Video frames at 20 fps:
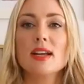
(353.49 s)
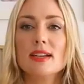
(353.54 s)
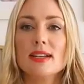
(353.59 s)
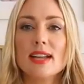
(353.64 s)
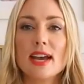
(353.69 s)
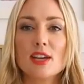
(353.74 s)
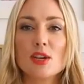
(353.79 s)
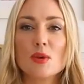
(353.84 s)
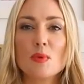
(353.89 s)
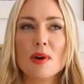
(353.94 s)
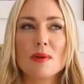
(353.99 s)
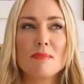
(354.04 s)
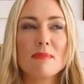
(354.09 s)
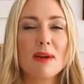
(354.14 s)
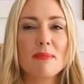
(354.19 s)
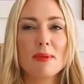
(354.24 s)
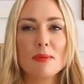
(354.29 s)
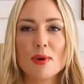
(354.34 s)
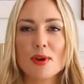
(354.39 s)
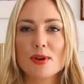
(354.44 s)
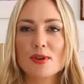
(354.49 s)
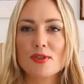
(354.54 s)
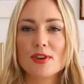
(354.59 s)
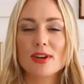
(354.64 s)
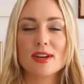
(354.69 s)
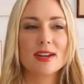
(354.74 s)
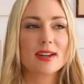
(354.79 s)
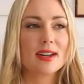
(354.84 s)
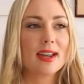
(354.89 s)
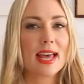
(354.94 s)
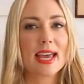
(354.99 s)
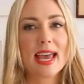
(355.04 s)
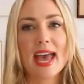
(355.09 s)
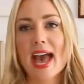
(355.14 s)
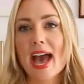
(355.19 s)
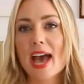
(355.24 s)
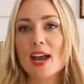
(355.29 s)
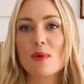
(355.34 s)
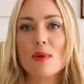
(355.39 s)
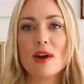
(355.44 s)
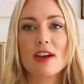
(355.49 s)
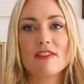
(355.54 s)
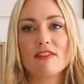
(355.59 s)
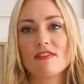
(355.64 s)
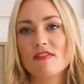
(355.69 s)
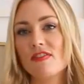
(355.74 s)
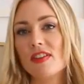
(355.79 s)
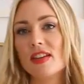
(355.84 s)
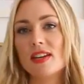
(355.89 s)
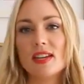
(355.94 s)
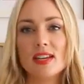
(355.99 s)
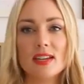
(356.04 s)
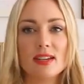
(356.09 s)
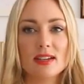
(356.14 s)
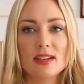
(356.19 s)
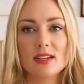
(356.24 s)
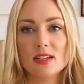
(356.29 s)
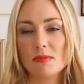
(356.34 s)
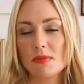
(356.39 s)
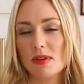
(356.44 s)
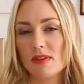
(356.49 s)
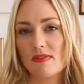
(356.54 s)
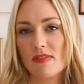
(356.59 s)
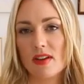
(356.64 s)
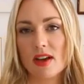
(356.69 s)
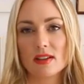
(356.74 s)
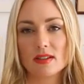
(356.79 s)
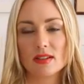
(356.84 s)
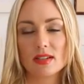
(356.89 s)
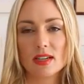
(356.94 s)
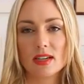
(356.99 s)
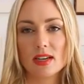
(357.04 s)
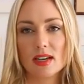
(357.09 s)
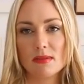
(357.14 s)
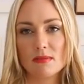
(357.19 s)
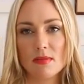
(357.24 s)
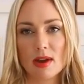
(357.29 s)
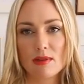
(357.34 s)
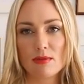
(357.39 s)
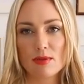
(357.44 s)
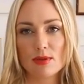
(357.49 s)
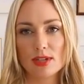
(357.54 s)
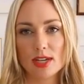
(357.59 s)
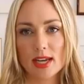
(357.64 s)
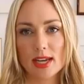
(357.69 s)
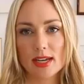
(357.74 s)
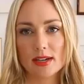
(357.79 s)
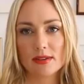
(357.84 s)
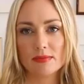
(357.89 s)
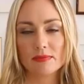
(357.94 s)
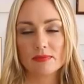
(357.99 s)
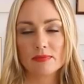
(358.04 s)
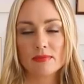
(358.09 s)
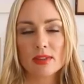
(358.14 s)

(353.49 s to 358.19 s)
Now you might be wondering, like, how do I fit in intermittent fasting in my routine?